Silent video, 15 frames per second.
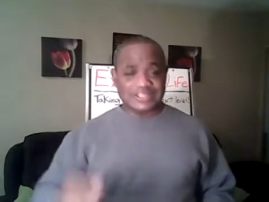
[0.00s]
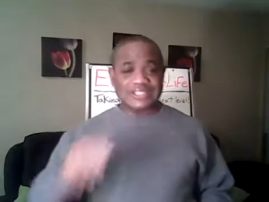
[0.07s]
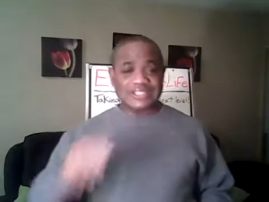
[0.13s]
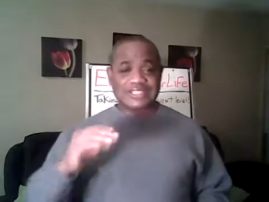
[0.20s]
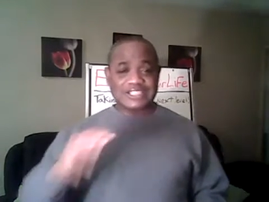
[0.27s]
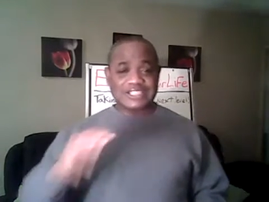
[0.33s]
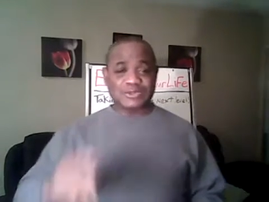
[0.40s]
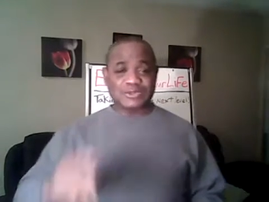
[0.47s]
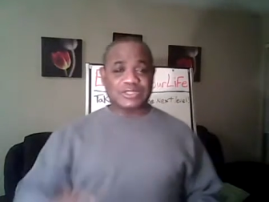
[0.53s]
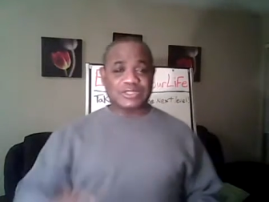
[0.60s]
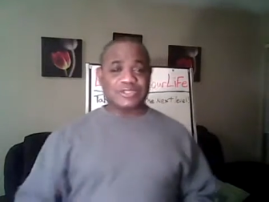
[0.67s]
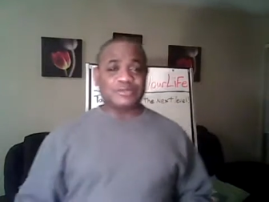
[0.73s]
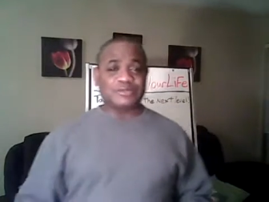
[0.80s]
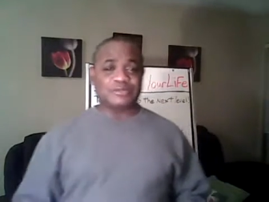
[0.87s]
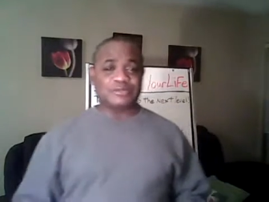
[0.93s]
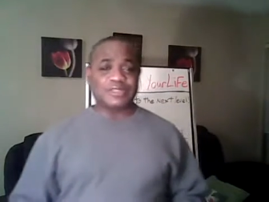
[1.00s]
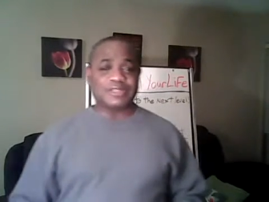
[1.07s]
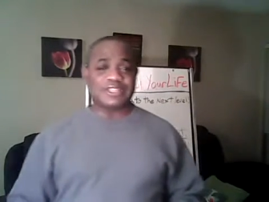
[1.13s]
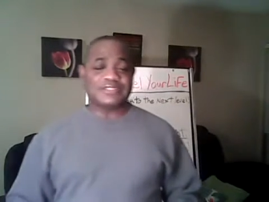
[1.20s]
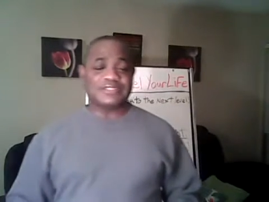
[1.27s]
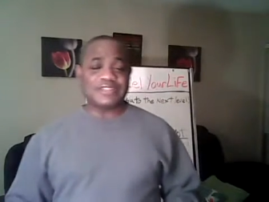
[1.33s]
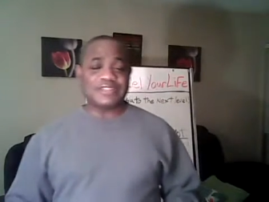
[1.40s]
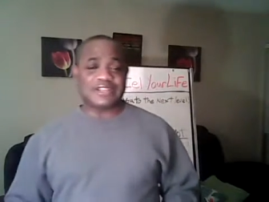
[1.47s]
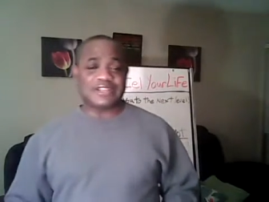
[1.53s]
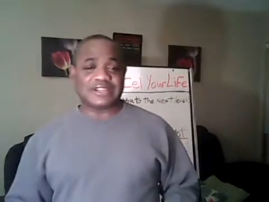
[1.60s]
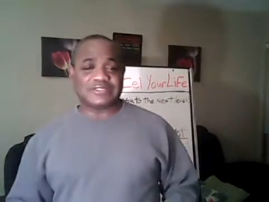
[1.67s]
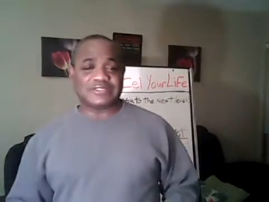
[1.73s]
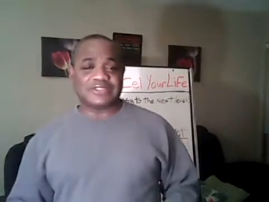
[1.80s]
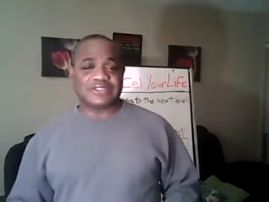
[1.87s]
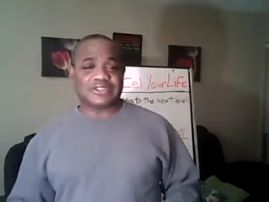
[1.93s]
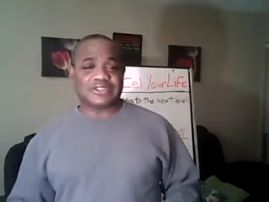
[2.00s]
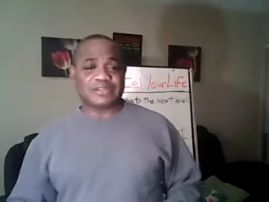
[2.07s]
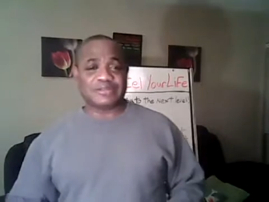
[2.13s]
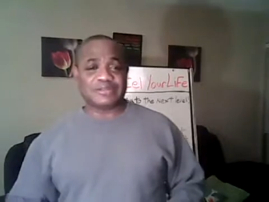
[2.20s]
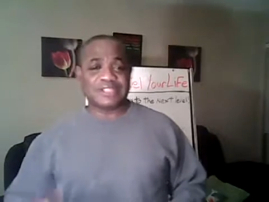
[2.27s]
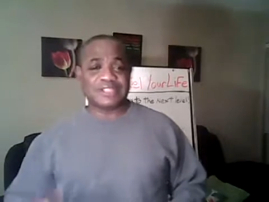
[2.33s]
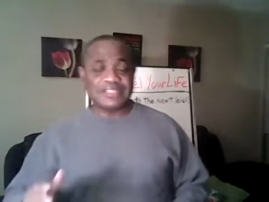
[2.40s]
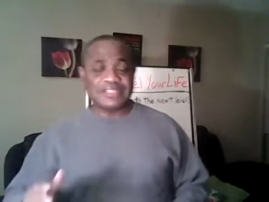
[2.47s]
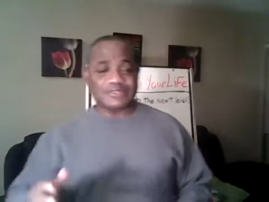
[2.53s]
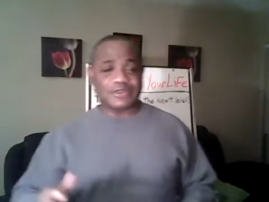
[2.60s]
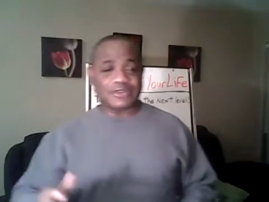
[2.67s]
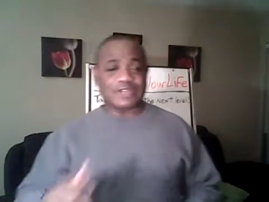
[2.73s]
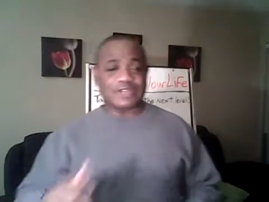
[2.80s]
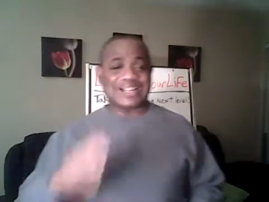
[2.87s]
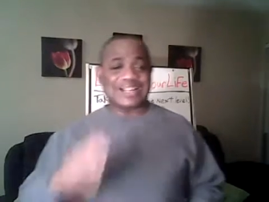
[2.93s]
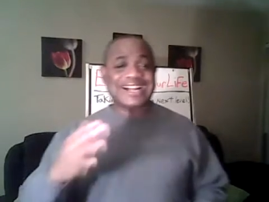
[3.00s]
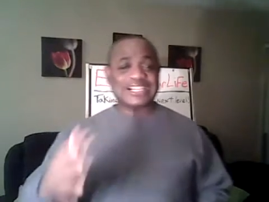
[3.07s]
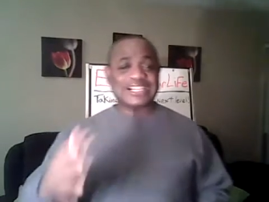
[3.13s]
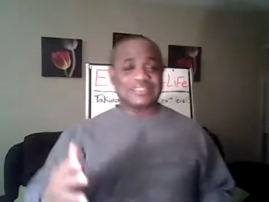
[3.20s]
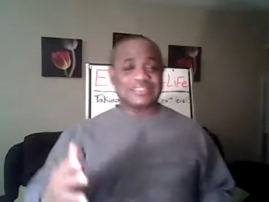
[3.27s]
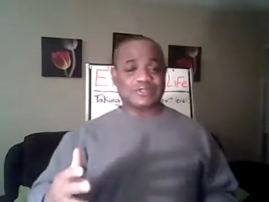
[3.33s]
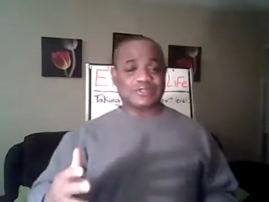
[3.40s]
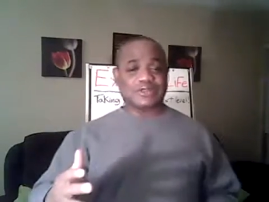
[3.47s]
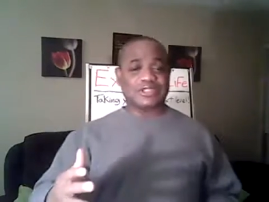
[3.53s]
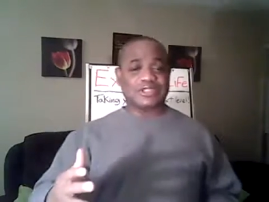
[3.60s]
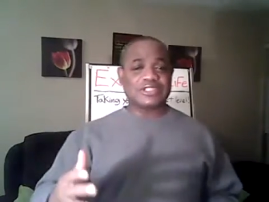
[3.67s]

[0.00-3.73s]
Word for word: that's what they would believe in God for, I believe for, ask for.